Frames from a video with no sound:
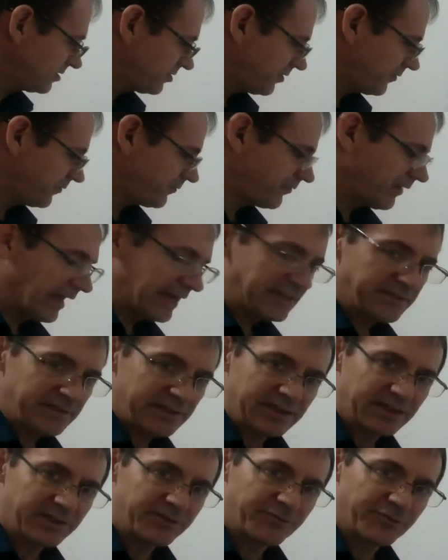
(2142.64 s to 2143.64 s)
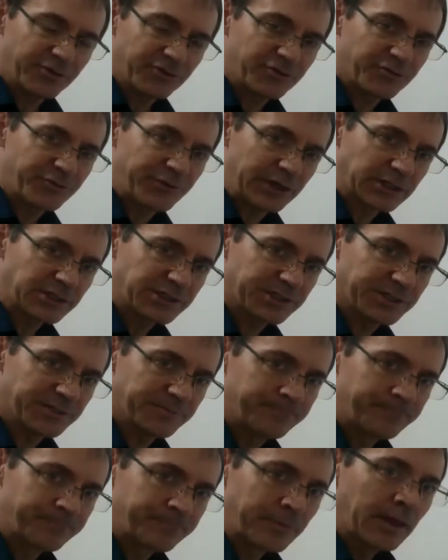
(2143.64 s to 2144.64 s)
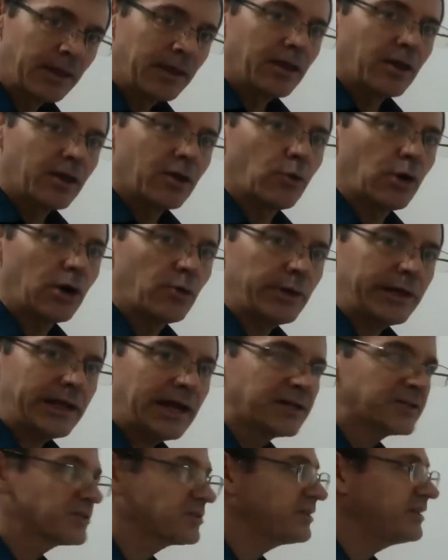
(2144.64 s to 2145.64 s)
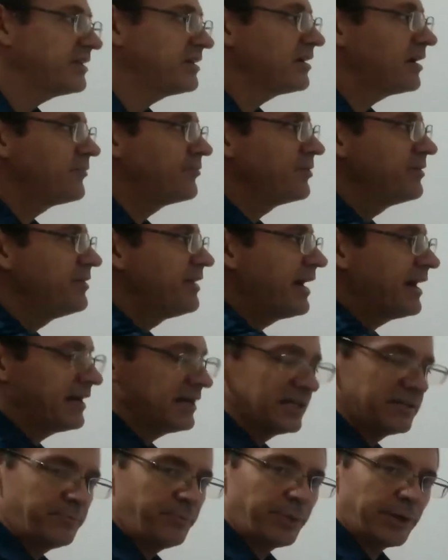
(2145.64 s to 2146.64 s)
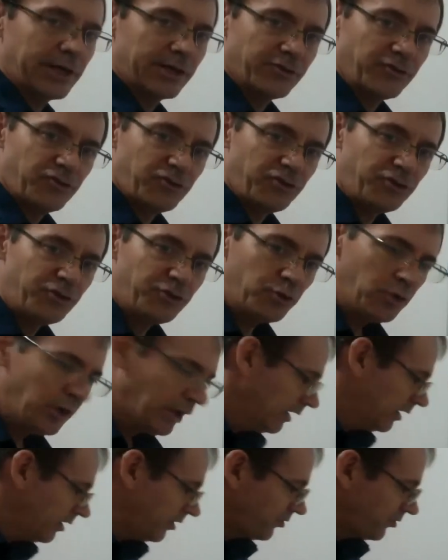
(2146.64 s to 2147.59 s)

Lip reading: to find the inverse function. Well, we actually covered that in part 2,